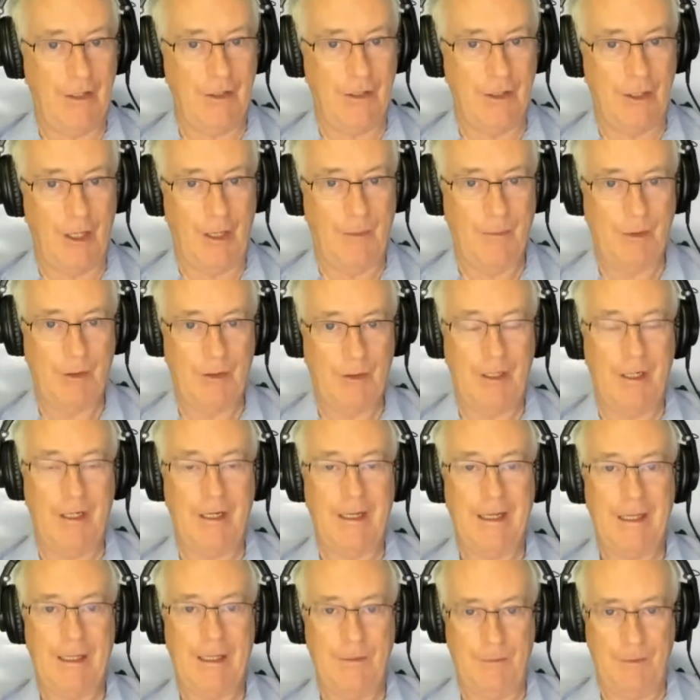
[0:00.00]
the gumption,
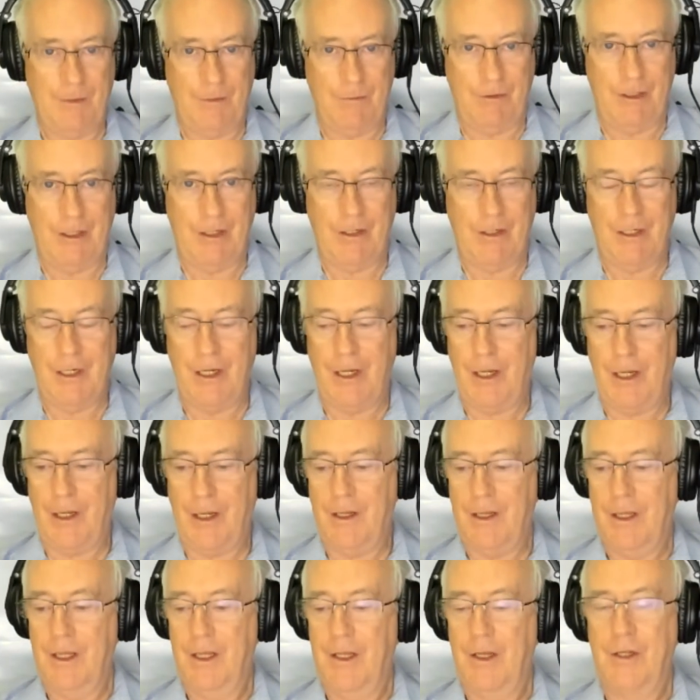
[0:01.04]
again, credit
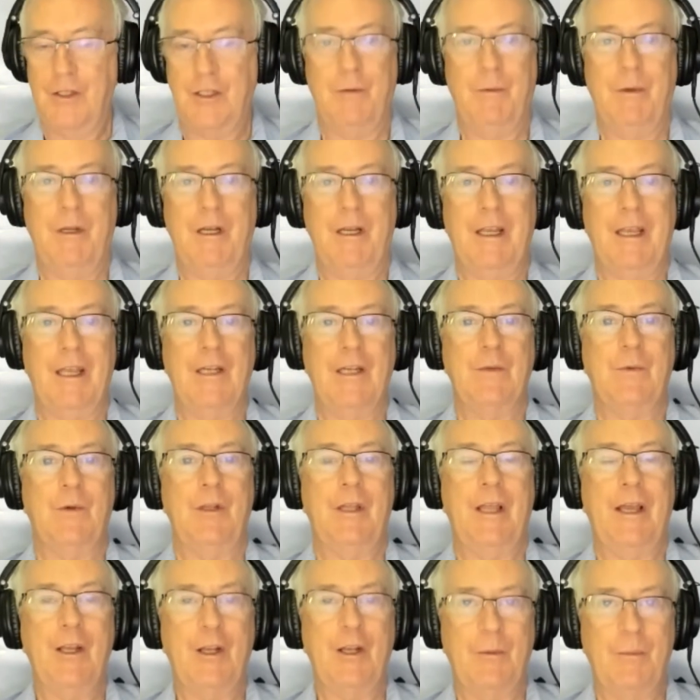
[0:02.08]
here. She went again to a
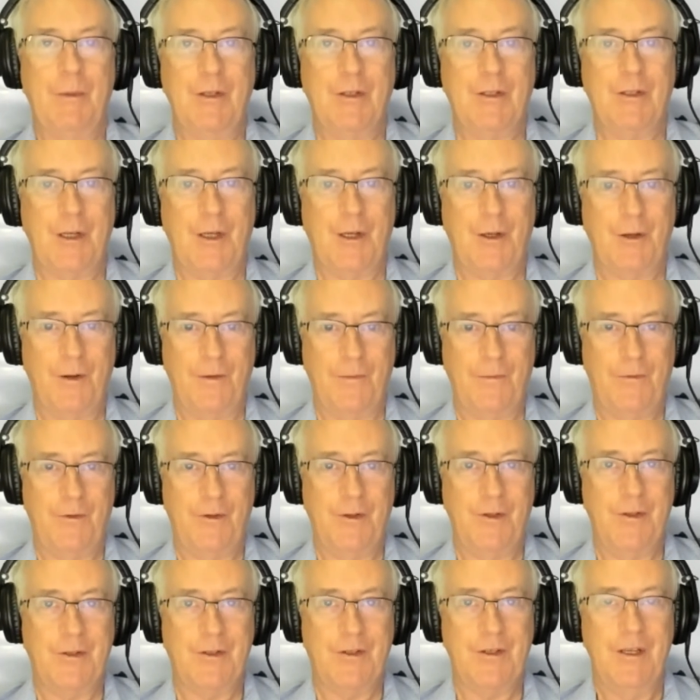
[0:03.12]
later Minsky
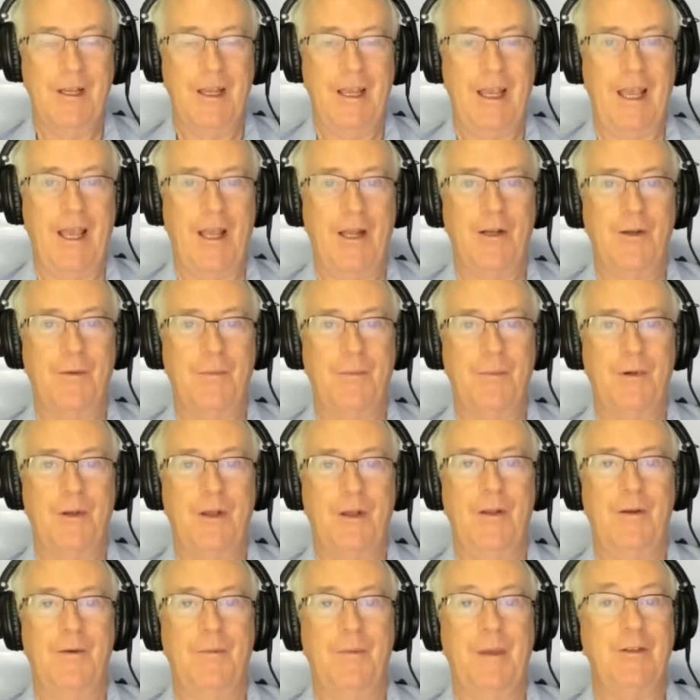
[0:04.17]
conference and,
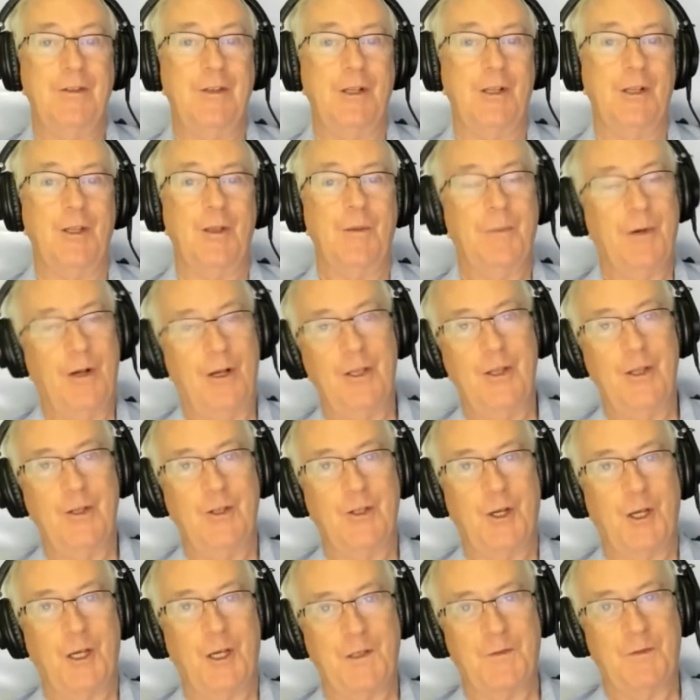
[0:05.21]
and basically
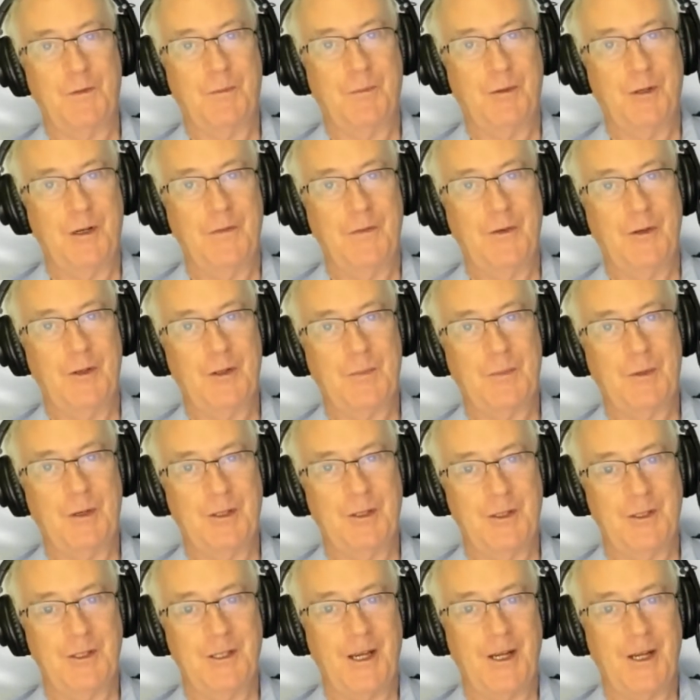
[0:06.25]
apologized for a previous
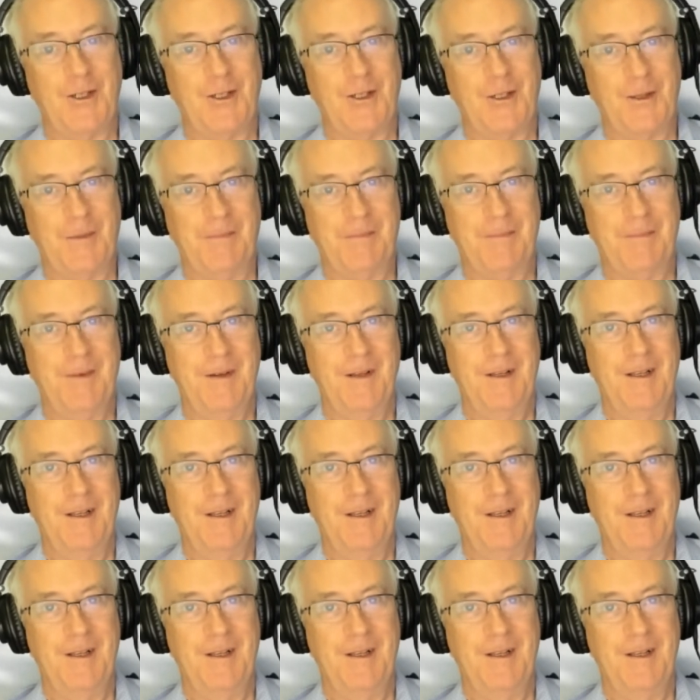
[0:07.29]
presentation.